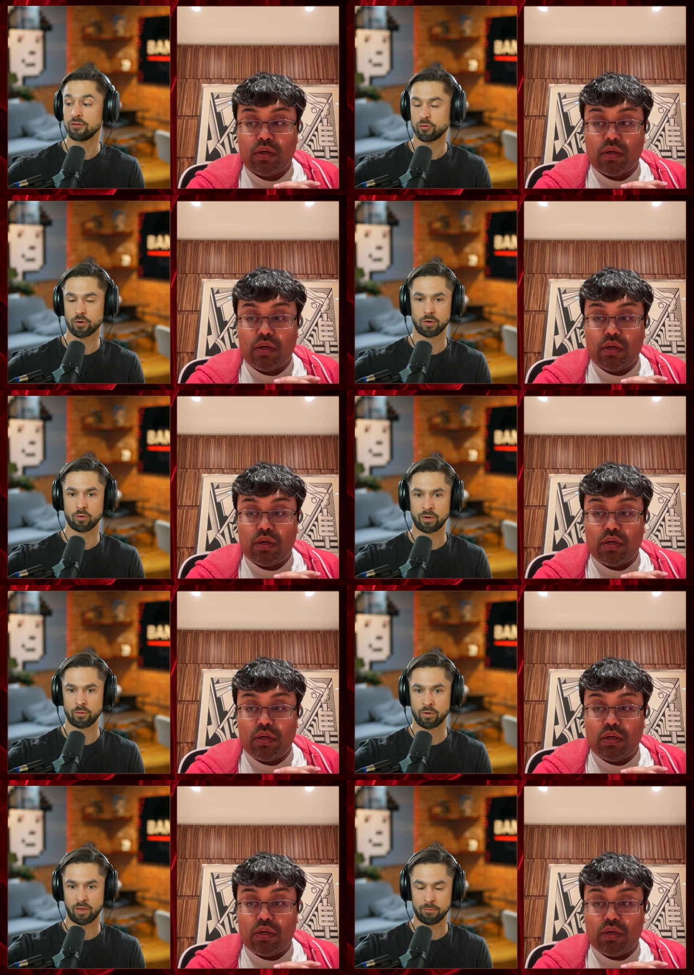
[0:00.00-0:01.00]
Speaker 1: forward when
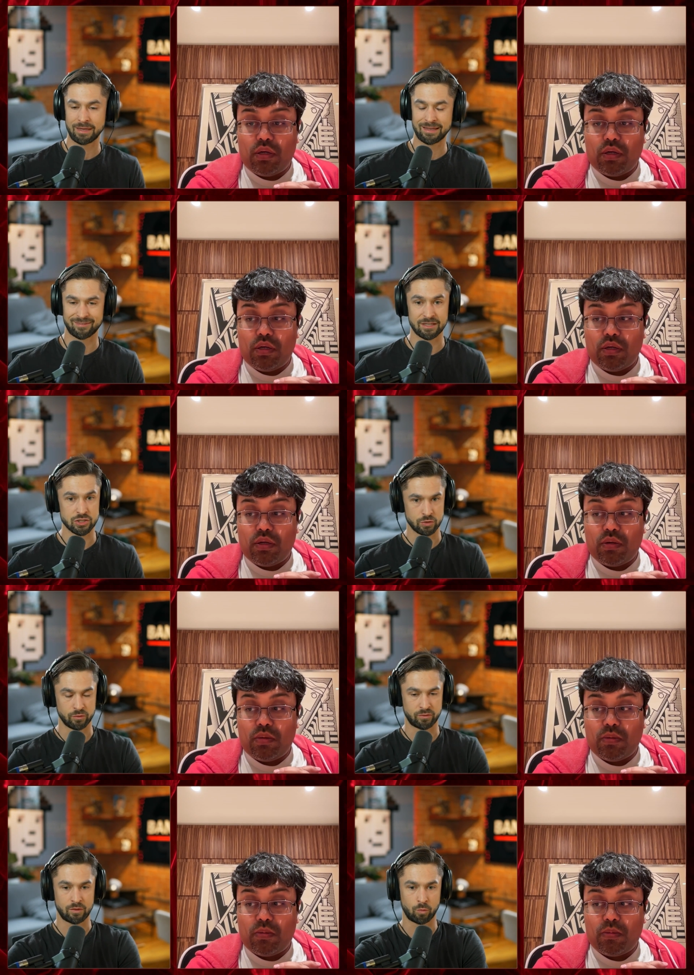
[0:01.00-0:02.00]
one of the biggest
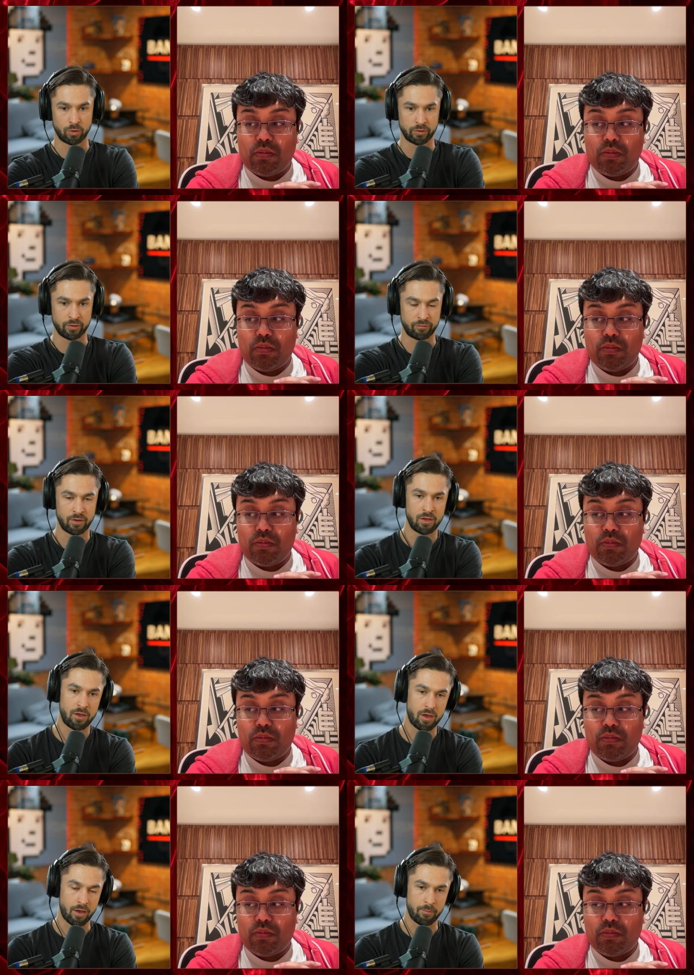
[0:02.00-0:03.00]
issues in the world of
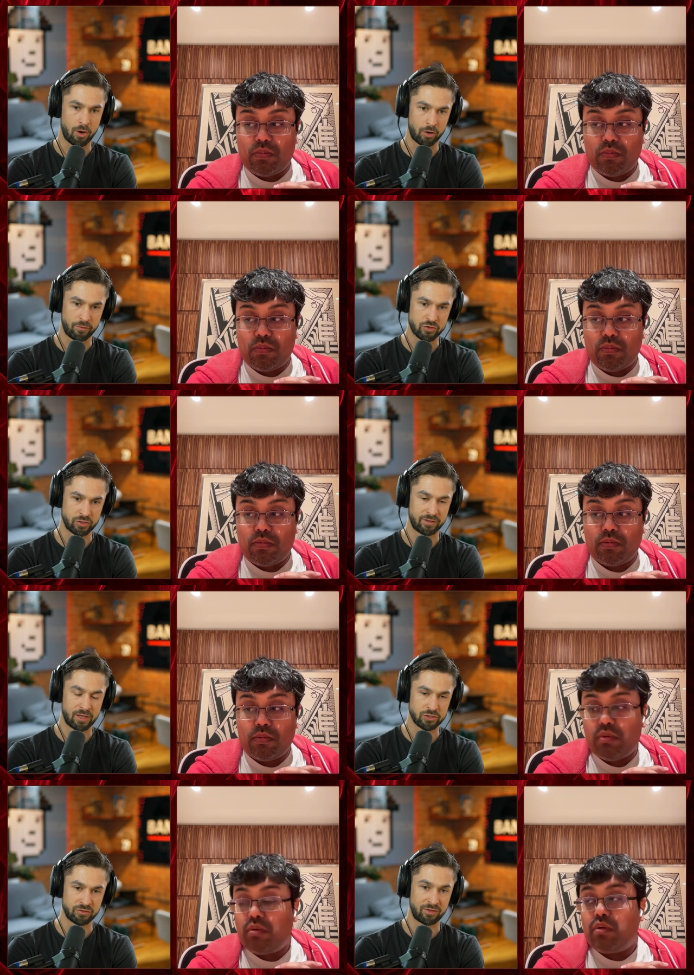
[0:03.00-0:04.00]
um, artificial
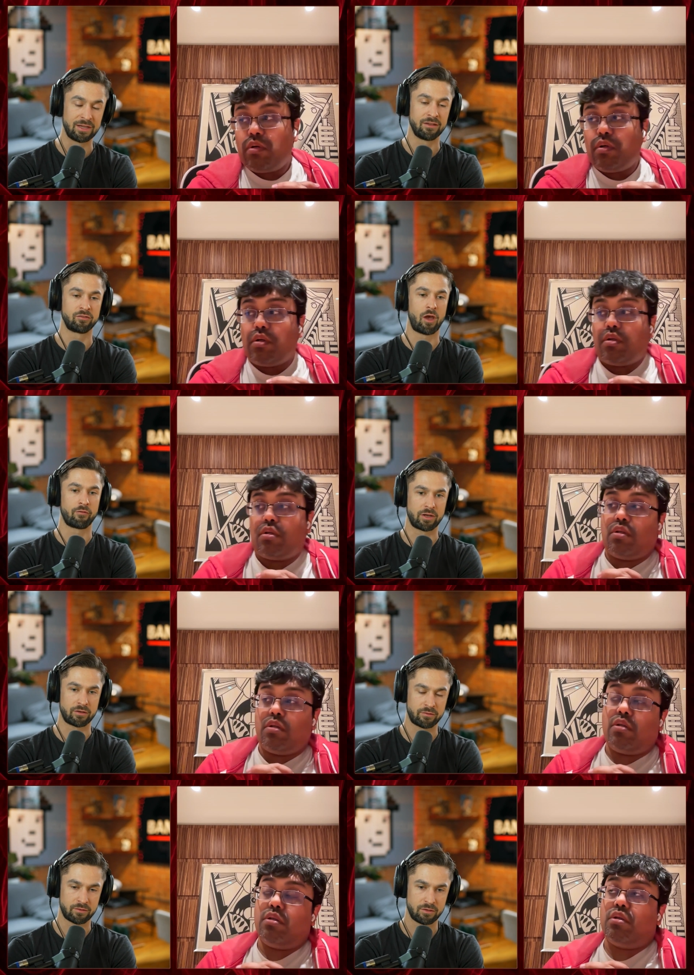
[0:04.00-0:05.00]
intelligence is
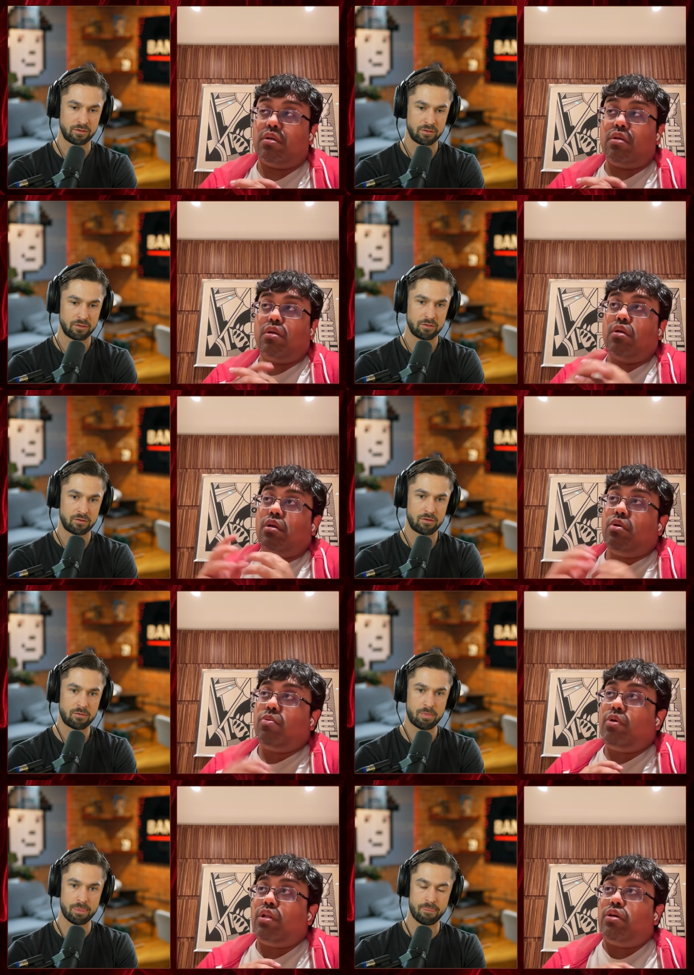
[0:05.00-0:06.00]
governance?
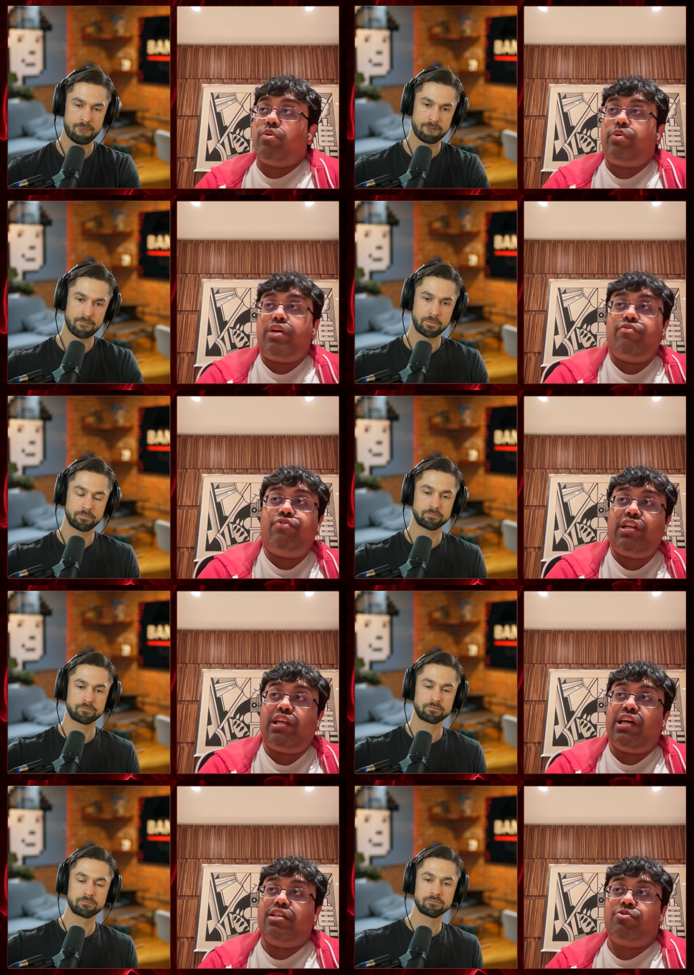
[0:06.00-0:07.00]
Speaker 2: Well, look, we haven't figured
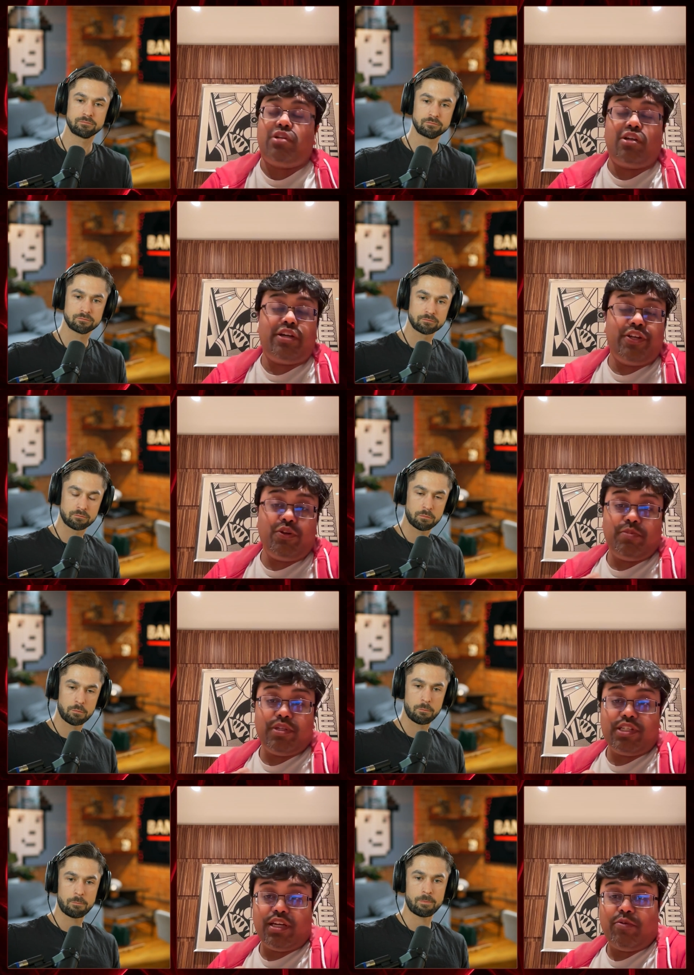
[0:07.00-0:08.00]
out how to align
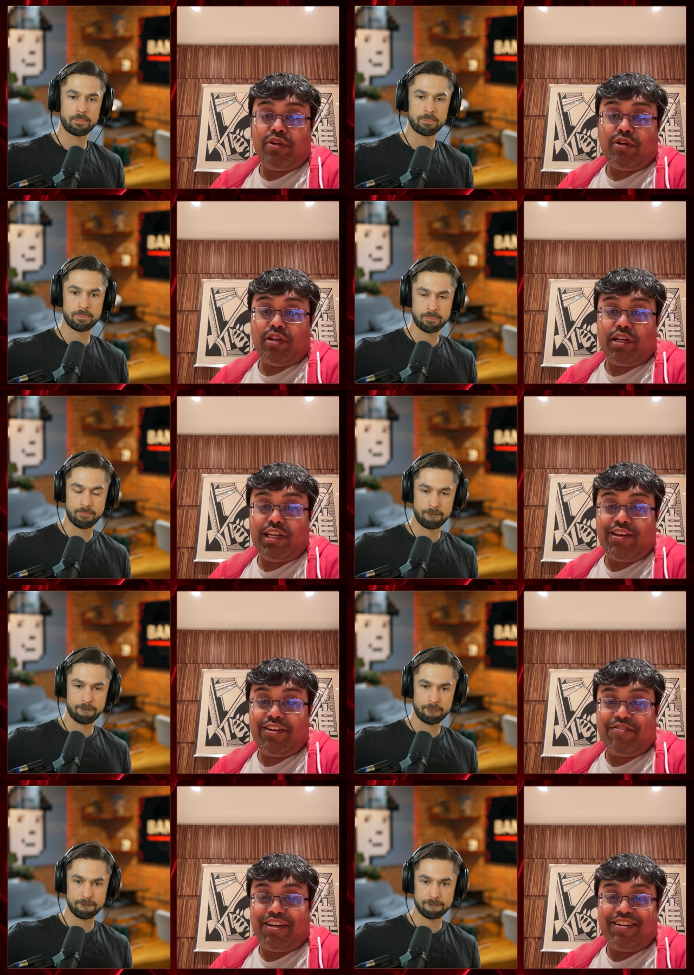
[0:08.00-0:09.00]
humans. How are we going to align
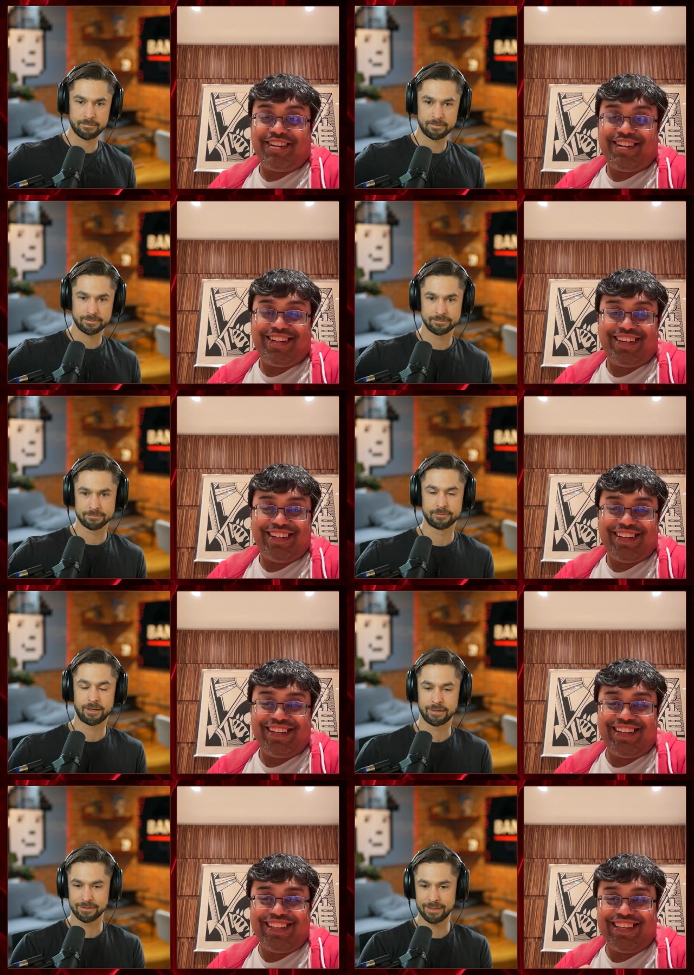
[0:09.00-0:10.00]
AI, right?
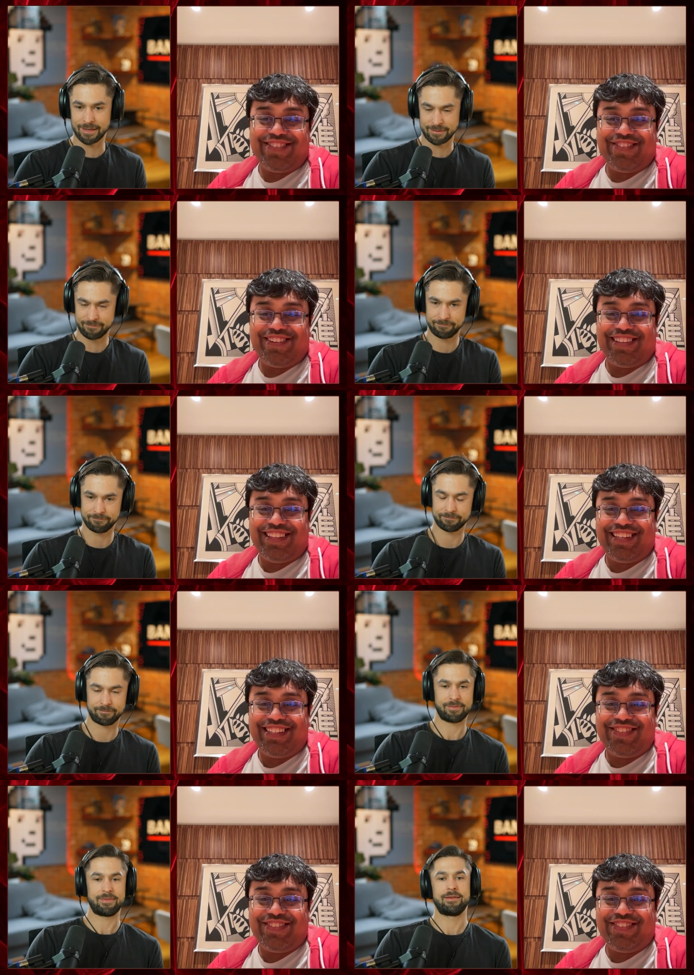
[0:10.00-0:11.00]
Right. I think yeah. that's one of the
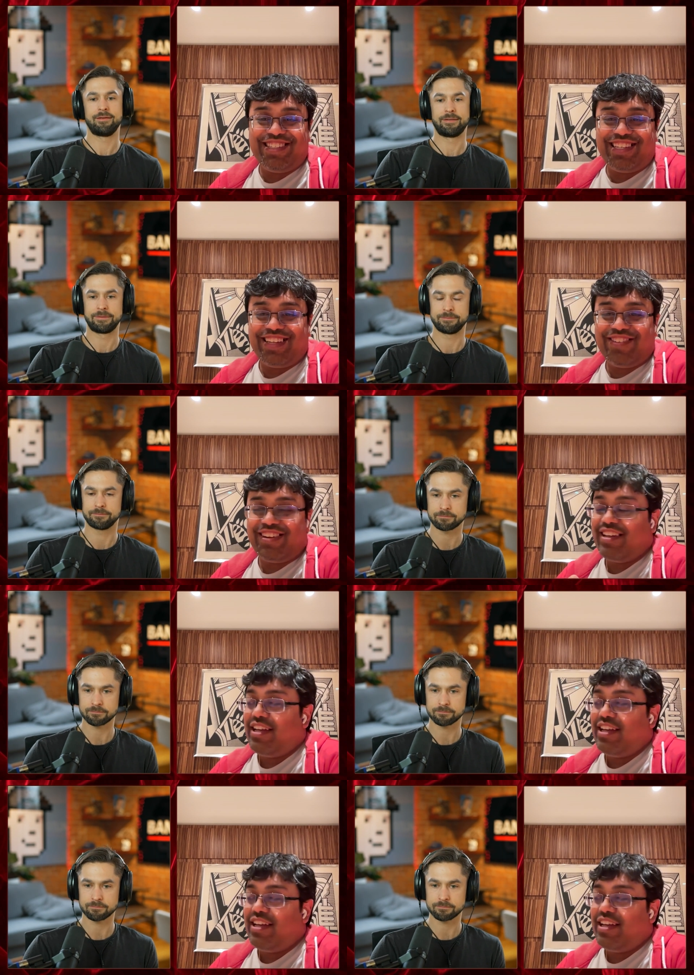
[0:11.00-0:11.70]
things that we always think about.